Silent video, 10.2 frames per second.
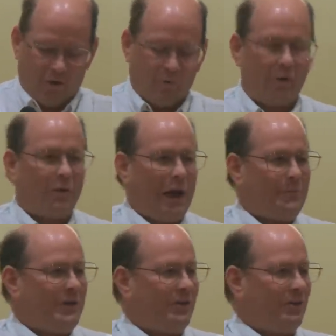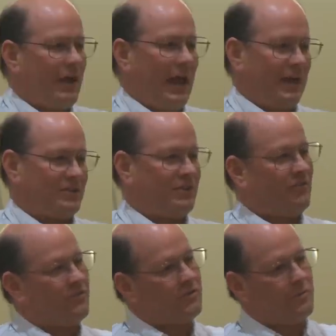Well, I'm here actually
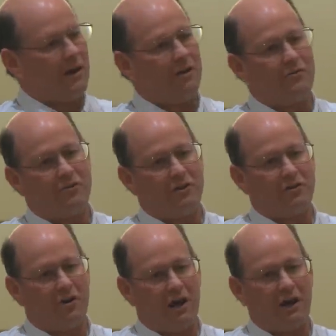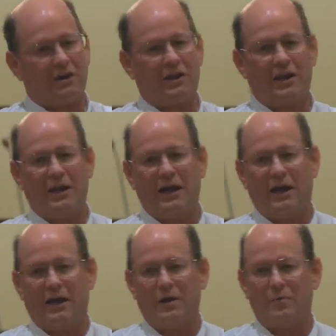tomorrow for a talk
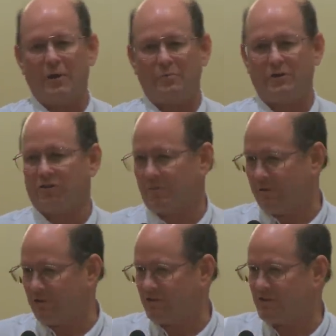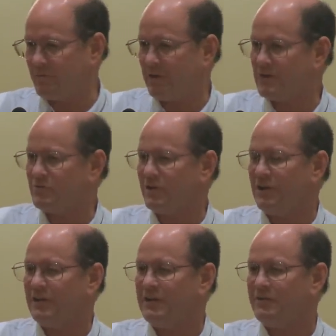uh, about pilgrimages because we're
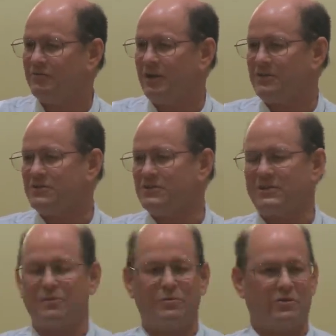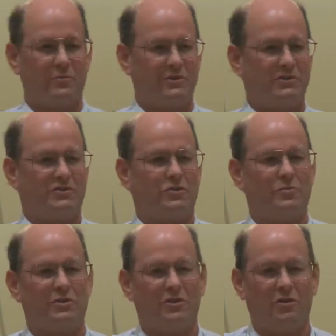going to lead the Franciscan pilgrimages
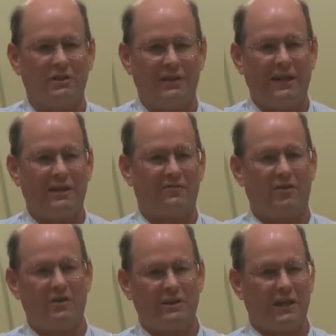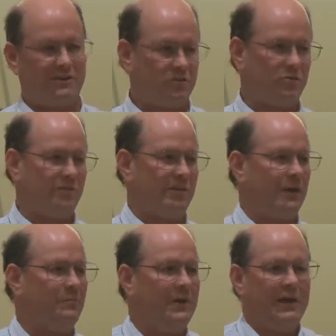group to the Holy Land. I've already led two of
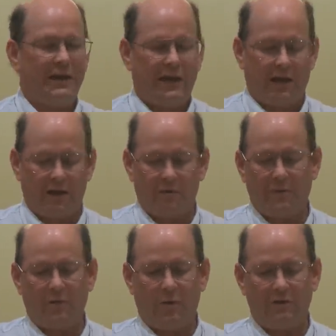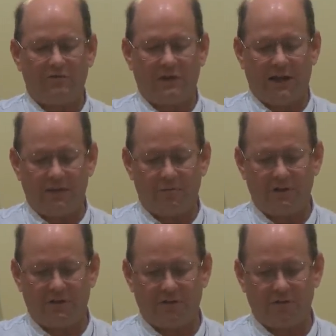them. Uh, my wife and I have
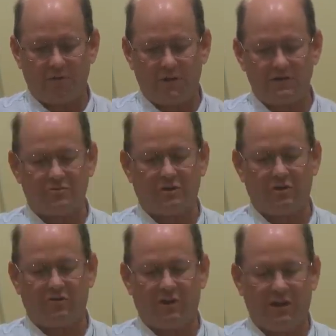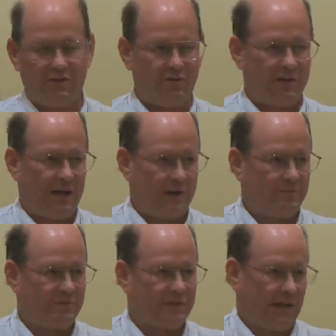been to Israel over a hundred
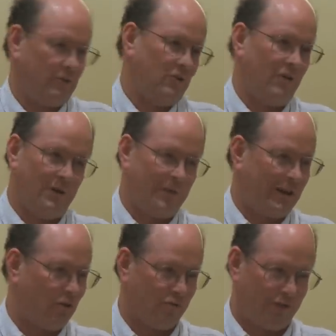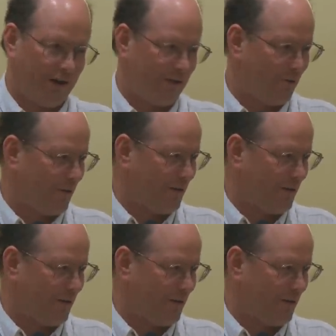times. I don't know how many over a hundred.